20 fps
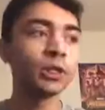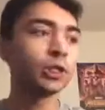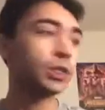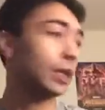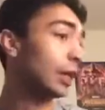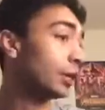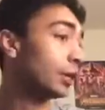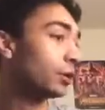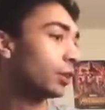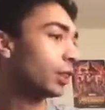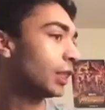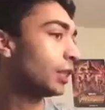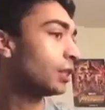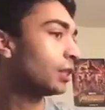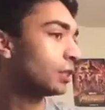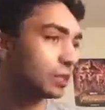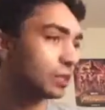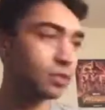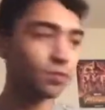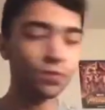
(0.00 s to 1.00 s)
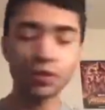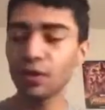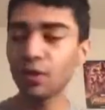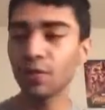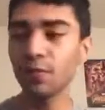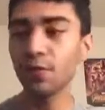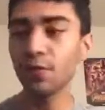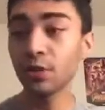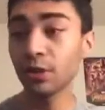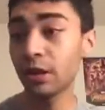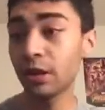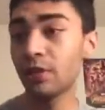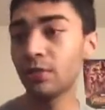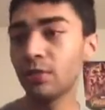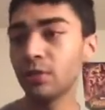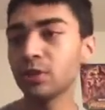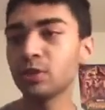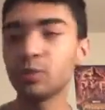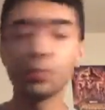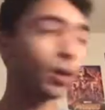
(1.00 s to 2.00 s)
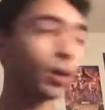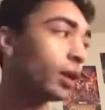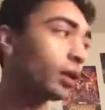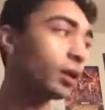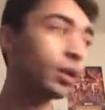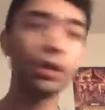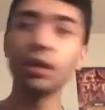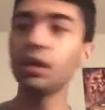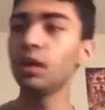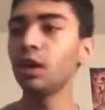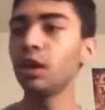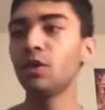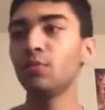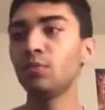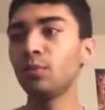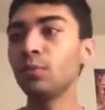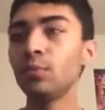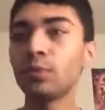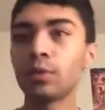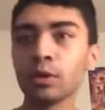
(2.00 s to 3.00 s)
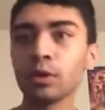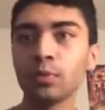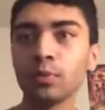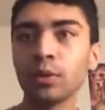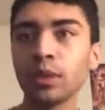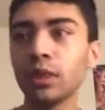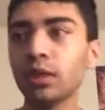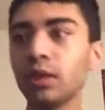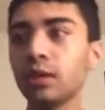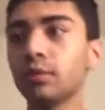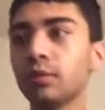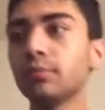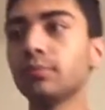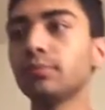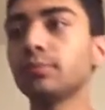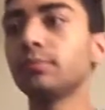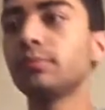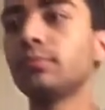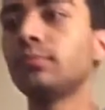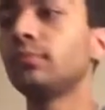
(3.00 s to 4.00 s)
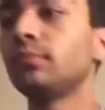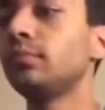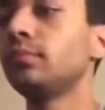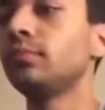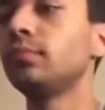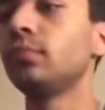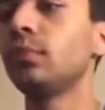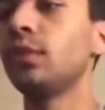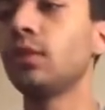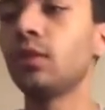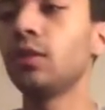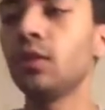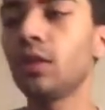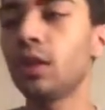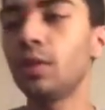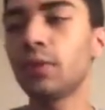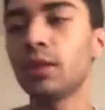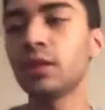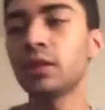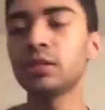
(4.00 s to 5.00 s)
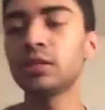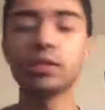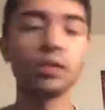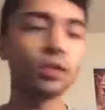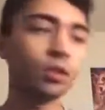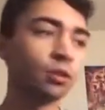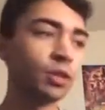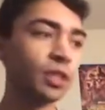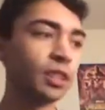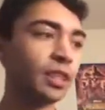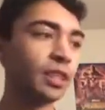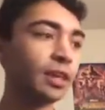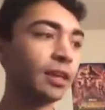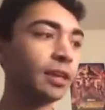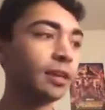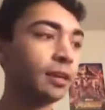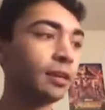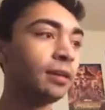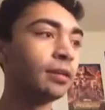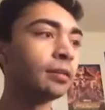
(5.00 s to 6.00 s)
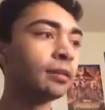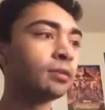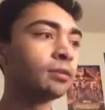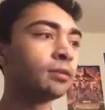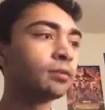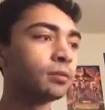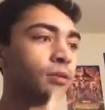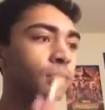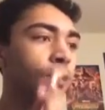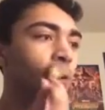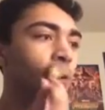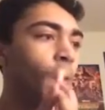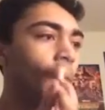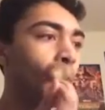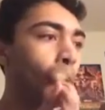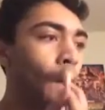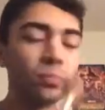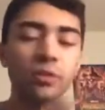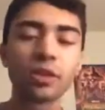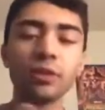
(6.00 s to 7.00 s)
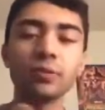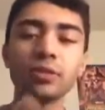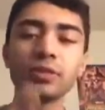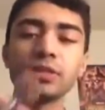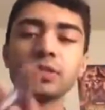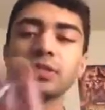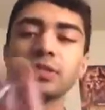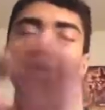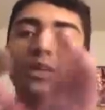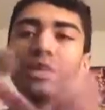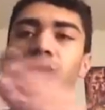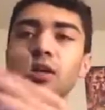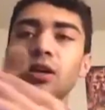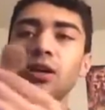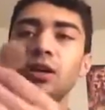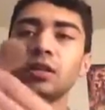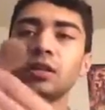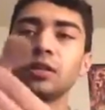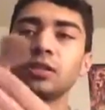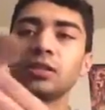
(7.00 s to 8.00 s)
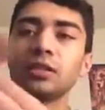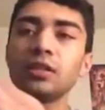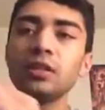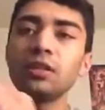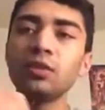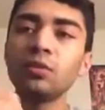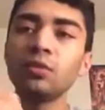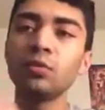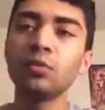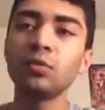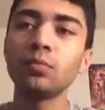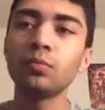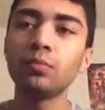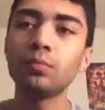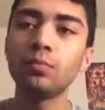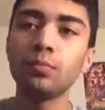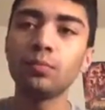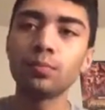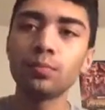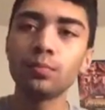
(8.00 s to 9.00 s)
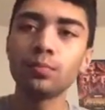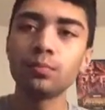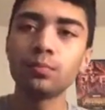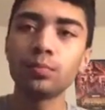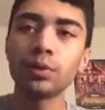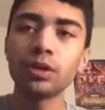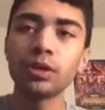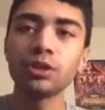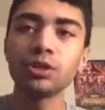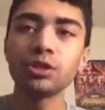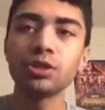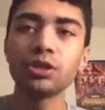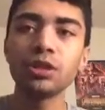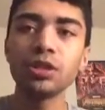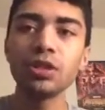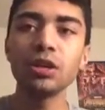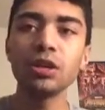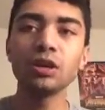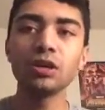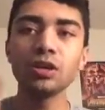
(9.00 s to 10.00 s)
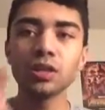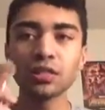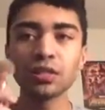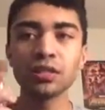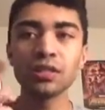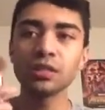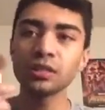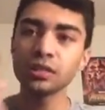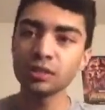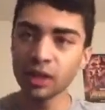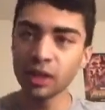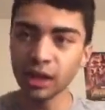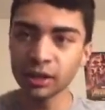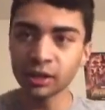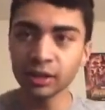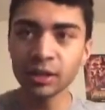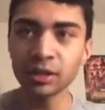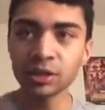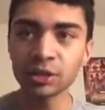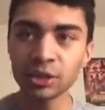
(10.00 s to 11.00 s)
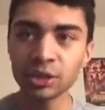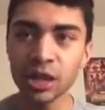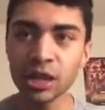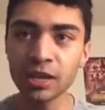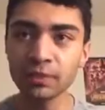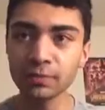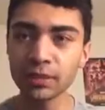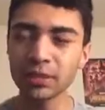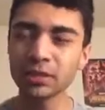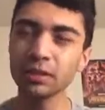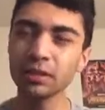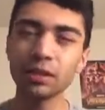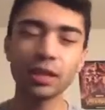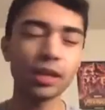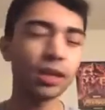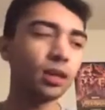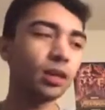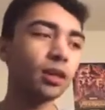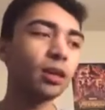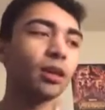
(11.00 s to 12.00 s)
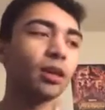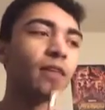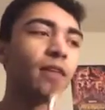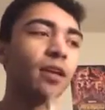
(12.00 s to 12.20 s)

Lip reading: I don't think this is very full coverage, but we'll work with it. I mean, it's the only thing I got, so. I'm gonna just take it on this little brush here, because it's kind of like shaped like a